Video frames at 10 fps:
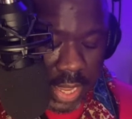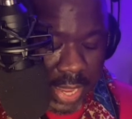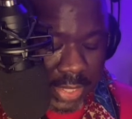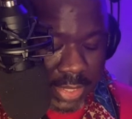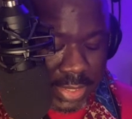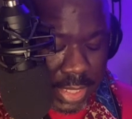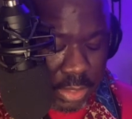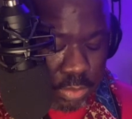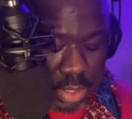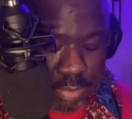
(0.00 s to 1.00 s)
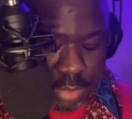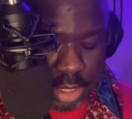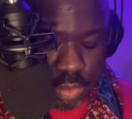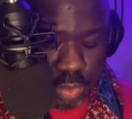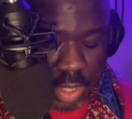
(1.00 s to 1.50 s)
At least that's what the
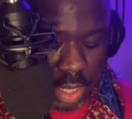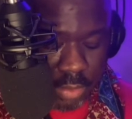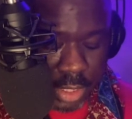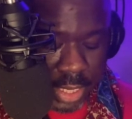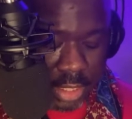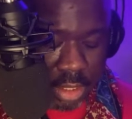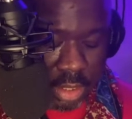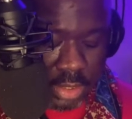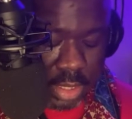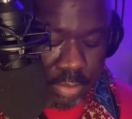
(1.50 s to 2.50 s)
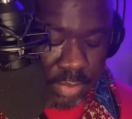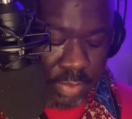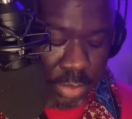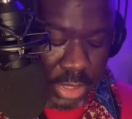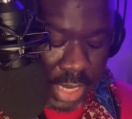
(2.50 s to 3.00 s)
men who congregated on the steps of
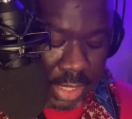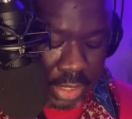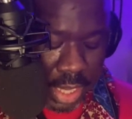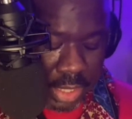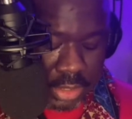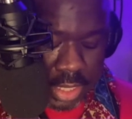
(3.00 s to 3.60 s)
the Masonic Lodge